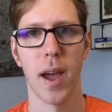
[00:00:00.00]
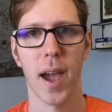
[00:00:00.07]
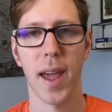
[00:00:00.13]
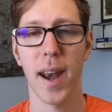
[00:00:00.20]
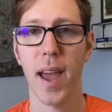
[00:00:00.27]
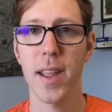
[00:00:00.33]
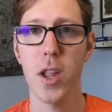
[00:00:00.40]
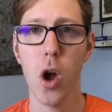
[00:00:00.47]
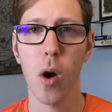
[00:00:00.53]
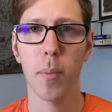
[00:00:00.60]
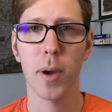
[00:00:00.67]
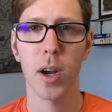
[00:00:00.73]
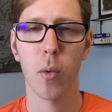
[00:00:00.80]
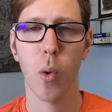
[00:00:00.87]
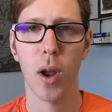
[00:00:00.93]
And I know
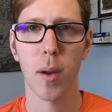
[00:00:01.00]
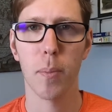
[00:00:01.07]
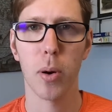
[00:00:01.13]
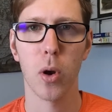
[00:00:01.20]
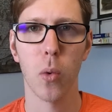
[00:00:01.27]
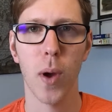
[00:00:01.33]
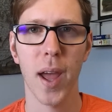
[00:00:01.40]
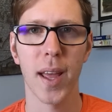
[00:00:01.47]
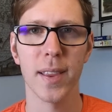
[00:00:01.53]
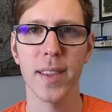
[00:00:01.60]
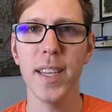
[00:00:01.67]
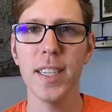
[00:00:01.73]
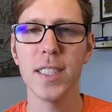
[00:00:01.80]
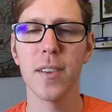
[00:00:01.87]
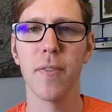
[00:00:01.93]
I'm going to want to put away at
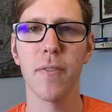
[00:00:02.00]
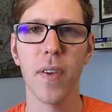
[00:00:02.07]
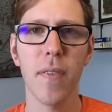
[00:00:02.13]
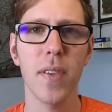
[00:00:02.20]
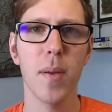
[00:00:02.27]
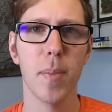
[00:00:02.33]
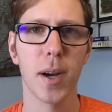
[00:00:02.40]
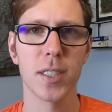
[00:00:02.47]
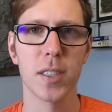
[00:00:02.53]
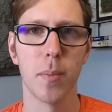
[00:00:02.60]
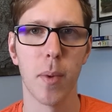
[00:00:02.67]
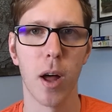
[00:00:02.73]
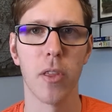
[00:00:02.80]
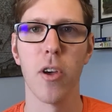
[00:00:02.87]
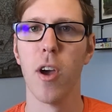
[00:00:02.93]
least $50 a
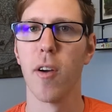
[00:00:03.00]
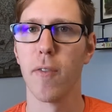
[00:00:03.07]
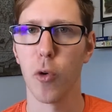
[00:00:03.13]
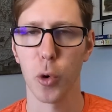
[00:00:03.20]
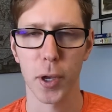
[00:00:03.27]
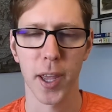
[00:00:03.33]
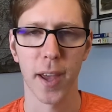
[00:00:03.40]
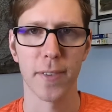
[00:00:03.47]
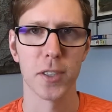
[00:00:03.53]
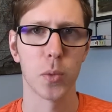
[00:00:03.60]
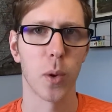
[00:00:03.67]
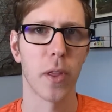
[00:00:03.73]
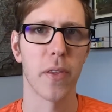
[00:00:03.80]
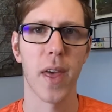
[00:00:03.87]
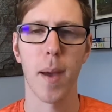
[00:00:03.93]
month for gifts,
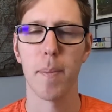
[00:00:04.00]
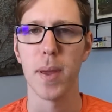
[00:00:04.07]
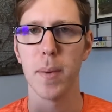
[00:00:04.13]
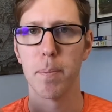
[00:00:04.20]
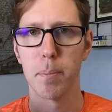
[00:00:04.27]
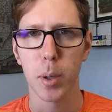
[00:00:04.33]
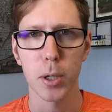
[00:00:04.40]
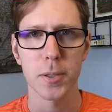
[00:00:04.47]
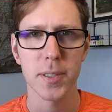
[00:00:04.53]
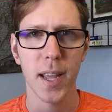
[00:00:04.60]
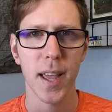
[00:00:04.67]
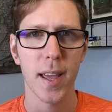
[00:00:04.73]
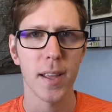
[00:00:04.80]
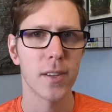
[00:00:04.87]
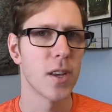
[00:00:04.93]
whether that be
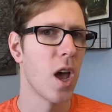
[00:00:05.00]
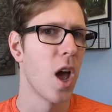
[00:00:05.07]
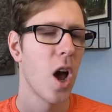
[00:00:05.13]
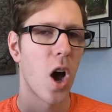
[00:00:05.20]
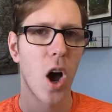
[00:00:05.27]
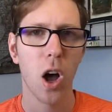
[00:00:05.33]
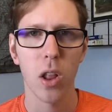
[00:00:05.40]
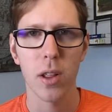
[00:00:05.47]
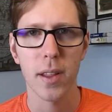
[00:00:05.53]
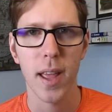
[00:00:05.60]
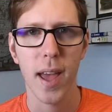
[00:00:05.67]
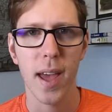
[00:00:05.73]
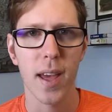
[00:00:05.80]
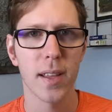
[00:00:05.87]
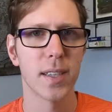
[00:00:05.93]
birthdays,
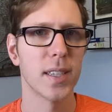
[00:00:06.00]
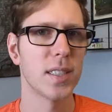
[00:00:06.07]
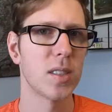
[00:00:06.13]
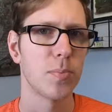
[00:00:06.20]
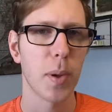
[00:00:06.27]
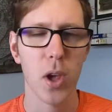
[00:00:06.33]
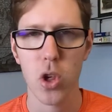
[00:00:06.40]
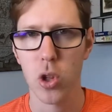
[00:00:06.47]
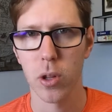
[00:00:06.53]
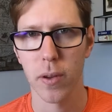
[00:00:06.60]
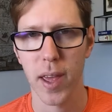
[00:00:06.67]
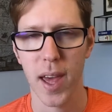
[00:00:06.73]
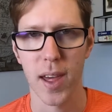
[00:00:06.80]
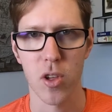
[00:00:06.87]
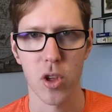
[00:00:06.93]
holidays, special
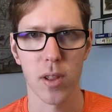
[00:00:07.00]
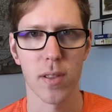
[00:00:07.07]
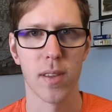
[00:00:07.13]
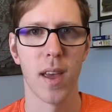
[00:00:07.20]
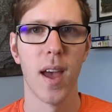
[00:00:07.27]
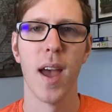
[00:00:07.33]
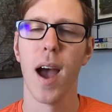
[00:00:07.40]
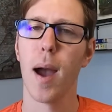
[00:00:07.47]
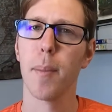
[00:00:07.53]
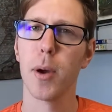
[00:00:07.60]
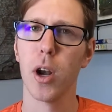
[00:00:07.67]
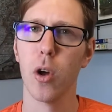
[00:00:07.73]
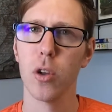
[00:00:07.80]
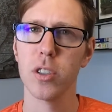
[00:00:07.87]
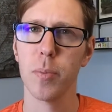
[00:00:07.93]
occasions. I'm
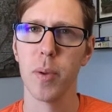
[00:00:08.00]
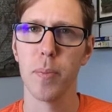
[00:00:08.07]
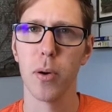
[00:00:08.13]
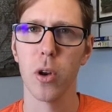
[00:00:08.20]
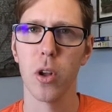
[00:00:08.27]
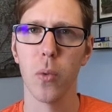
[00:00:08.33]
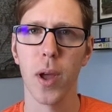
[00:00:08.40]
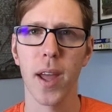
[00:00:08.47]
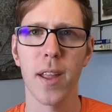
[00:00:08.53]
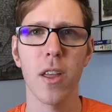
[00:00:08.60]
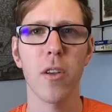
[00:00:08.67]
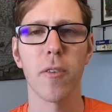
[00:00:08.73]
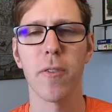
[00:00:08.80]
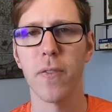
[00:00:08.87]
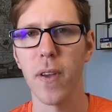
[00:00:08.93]
going to also be putting away
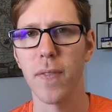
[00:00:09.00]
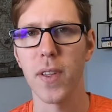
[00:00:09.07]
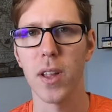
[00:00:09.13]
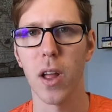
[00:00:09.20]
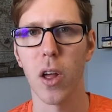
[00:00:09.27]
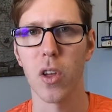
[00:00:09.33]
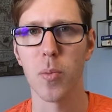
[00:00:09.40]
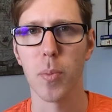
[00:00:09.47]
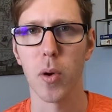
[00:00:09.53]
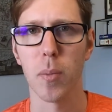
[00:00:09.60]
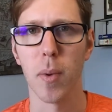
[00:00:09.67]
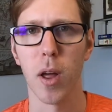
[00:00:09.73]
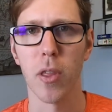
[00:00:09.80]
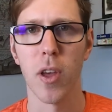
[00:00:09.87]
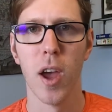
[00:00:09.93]
another $50 per
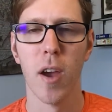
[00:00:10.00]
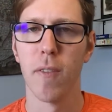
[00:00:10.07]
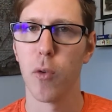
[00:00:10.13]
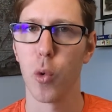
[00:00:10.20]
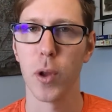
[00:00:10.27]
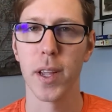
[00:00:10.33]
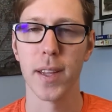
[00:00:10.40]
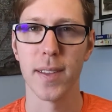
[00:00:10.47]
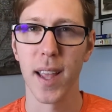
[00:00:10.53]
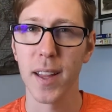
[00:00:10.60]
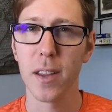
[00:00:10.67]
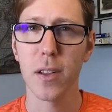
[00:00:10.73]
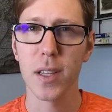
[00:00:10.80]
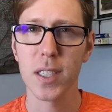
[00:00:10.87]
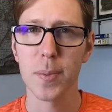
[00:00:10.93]
month for any
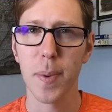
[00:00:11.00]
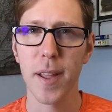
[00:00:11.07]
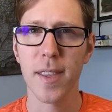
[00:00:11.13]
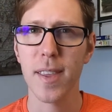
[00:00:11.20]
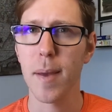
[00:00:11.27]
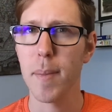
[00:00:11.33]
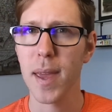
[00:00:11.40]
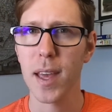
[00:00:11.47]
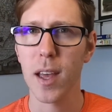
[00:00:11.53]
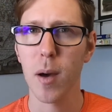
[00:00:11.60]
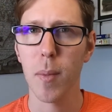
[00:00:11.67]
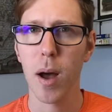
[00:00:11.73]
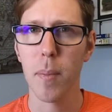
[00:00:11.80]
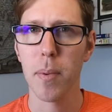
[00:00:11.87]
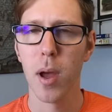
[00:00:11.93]
dental expense that may
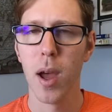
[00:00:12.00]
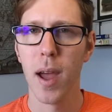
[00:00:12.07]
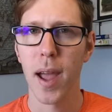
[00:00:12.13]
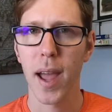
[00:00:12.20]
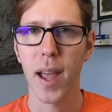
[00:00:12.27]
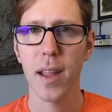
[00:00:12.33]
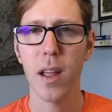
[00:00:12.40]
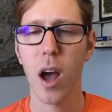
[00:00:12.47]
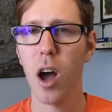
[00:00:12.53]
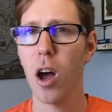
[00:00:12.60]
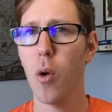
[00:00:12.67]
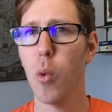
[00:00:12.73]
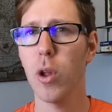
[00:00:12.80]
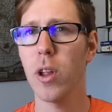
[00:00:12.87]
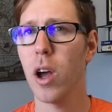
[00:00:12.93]
come up and
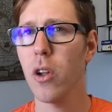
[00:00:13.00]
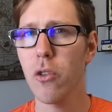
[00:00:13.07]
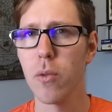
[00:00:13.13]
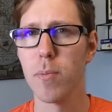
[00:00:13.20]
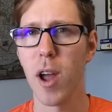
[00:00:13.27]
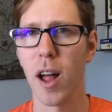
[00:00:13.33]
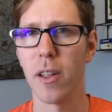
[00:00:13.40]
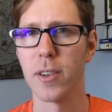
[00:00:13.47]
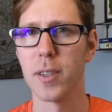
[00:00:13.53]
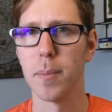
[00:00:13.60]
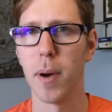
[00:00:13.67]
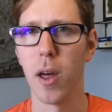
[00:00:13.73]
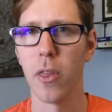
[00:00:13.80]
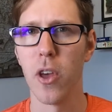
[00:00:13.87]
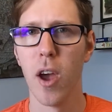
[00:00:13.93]
$100 a
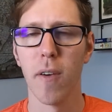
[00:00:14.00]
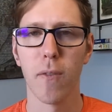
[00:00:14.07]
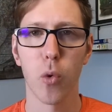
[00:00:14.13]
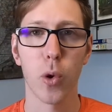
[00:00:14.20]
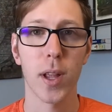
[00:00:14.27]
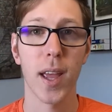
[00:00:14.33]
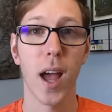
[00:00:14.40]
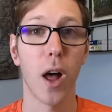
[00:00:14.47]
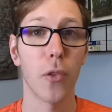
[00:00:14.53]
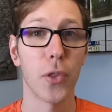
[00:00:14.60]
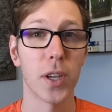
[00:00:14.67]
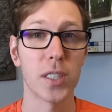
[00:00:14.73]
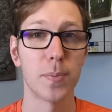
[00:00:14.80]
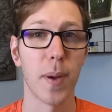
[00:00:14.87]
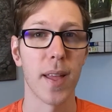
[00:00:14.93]
month for any health
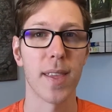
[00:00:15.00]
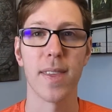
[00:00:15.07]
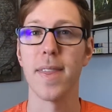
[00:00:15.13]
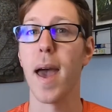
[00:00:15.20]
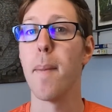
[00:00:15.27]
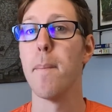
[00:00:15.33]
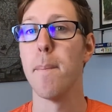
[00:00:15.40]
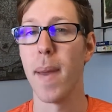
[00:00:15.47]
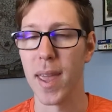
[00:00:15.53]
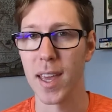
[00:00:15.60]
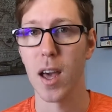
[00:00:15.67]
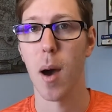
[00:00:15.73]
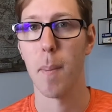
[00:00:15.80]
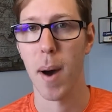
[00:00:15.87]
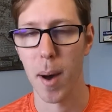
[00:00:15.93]
expense that may
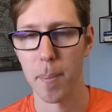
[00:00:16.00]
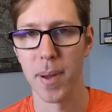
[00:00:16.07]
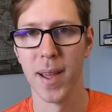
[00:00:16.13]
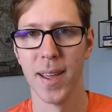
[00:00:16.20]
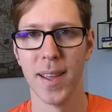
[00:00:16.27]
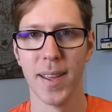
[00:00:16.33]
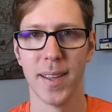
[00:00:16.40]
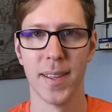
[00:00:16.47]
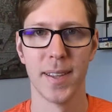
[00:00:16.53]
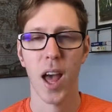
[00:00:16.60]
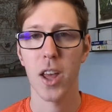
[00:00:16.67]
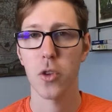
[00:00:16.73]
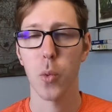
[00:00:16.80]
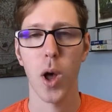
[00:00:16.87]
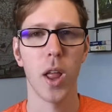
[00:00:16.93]
come up,
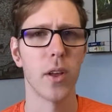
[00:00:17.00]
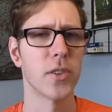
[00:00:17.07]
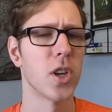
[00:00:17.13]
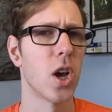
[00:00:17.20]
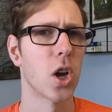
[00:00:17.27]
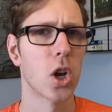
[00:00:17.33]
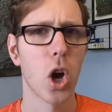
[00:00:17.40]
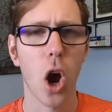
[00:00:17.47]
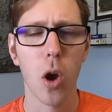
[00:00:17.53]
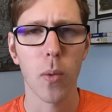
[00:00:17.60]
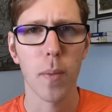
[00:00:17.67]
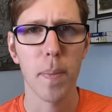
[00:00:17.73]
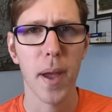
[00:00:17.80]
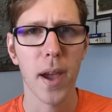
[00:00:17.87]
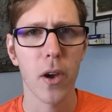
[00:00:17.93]
as well as car
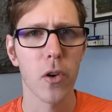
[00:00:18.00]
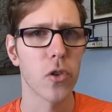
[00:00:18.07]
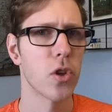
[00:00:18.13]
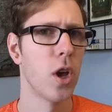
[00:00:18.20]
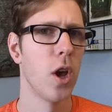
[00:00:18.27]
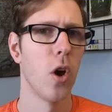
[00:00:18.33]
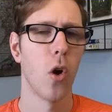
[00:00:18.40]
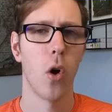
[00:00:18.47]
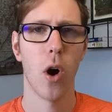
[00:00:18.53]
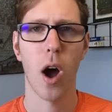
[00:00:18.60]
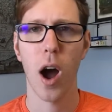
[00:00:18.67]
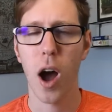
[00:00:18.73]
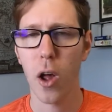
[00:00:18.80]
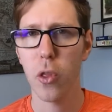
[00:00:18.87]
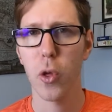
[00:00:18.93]
repairs,
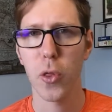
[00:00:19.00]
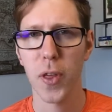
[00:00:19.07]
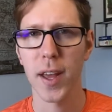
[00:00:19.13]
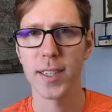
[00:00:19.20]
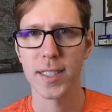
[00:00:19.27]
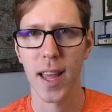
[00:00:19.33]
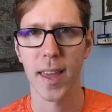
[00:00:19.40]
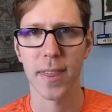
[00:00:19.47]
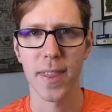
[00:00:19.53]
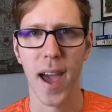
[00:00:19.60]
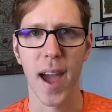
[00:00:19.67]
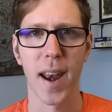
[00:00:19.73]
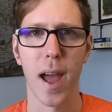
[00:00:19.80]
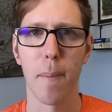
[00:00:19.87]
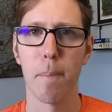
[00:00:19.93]
other things like
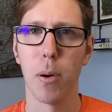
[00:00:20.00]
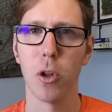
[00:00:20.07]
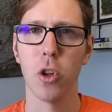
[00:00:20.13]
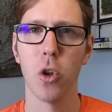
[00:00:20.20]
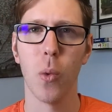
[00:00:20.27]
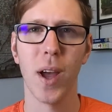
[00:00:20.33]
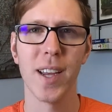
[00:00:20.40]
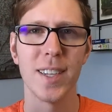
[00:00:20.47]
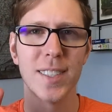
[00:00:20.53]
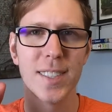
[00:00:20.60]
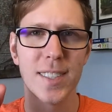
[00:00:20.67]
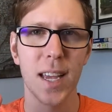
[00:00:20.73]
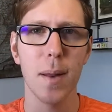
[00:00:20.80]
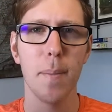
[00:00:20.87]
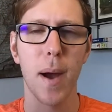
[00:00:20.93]
that. I'm putting away a
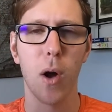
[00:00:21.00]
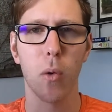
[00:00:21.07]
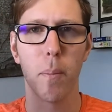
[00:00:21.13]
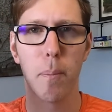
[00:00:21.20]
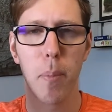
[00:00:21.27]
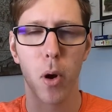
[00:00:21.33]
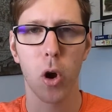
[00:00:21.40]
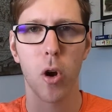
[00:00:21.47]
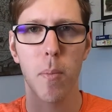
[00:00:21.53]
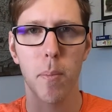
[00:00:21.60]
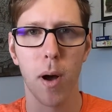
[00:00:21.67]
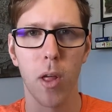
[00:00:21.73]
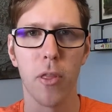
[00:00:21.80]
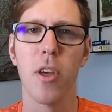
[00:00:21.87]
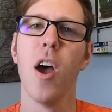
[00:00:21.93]
set amount per
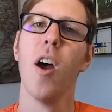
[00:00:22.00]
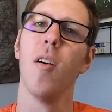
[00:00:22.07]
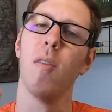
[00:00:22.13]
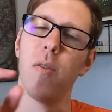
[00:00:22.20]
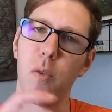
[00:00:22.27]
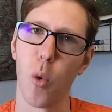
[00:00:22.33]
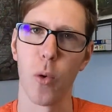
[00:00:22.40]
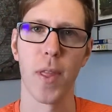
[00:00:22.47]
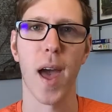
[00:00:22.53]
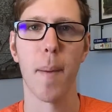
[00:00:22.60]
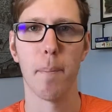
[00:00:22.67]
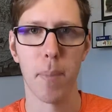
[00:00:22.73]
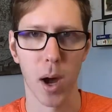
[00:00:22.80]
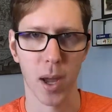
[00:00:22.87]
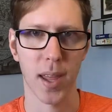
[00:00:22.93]
month for
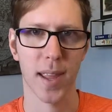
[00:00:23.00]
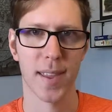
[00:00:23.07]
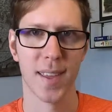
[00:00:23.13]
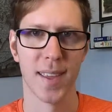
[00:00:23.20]
that bucket.